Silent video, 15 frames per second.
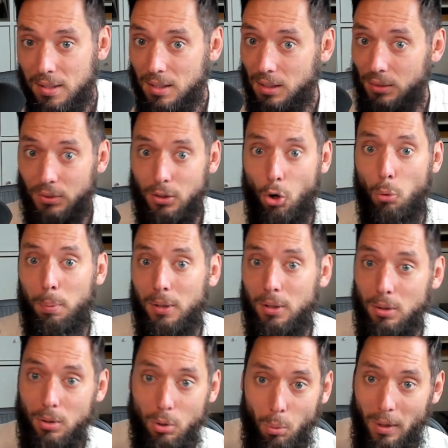the different
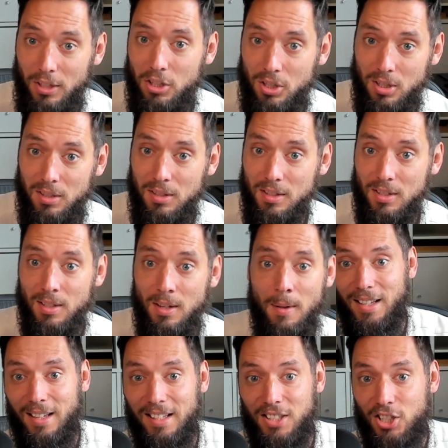open questions.
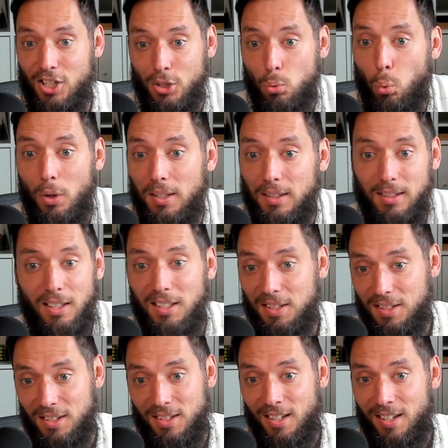It's just what it
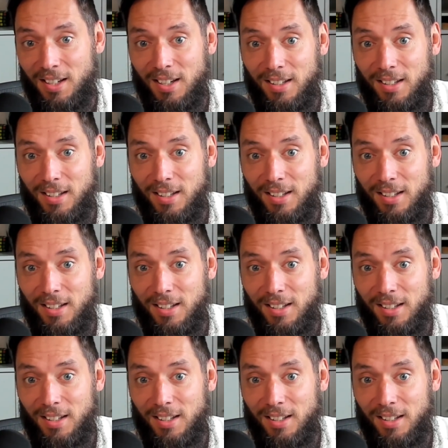does.